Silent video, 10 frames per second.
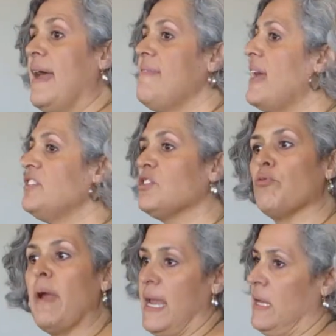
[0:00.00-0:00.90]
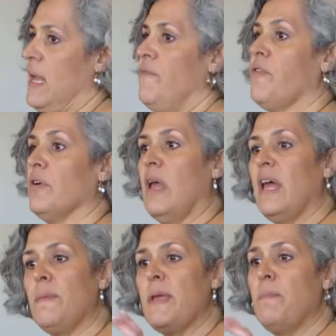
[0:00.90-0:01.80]
and that's great. And for a
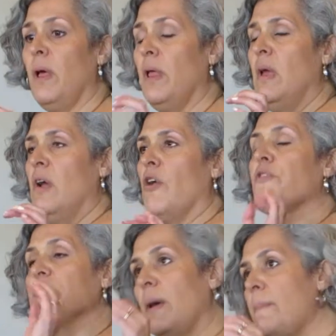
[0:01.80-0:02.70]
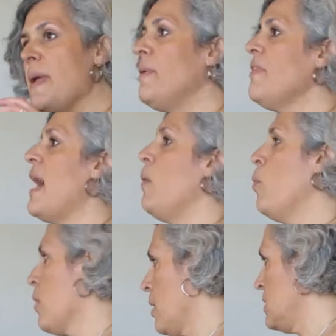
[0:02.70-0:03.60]
lot of people, or for some people,
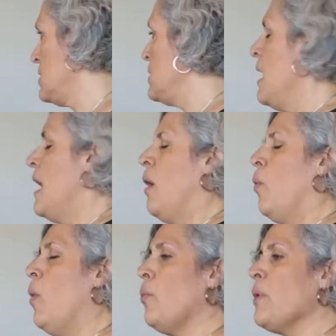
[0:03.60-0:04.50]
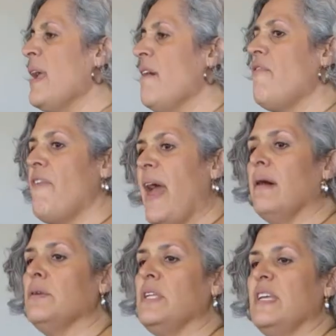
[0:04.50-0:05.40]
that works. What we have
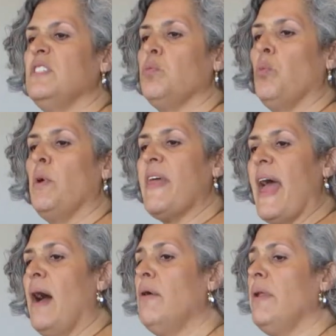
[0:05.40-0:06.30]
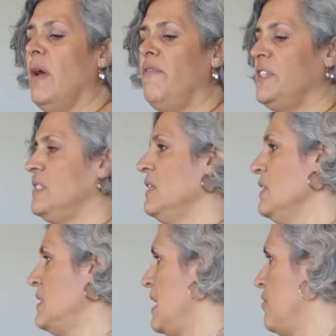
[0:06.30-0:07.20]
found is without a
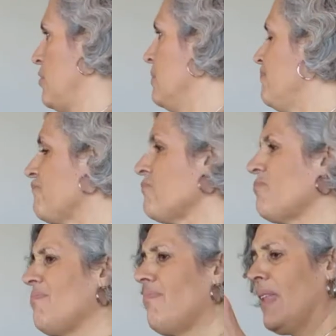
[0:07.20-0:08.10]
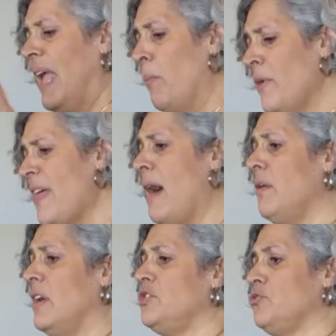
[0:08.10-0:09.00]
facilitator, and
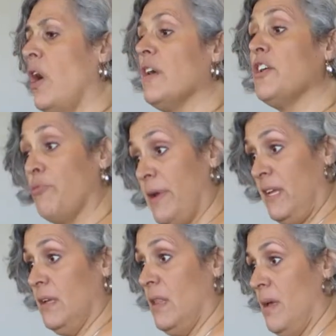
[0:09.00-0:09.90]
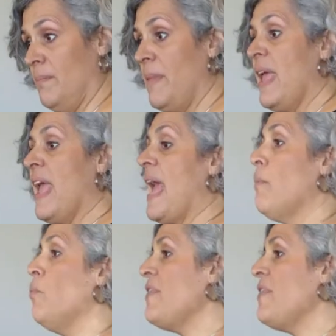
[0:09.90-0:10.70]
without a strong curriculum, and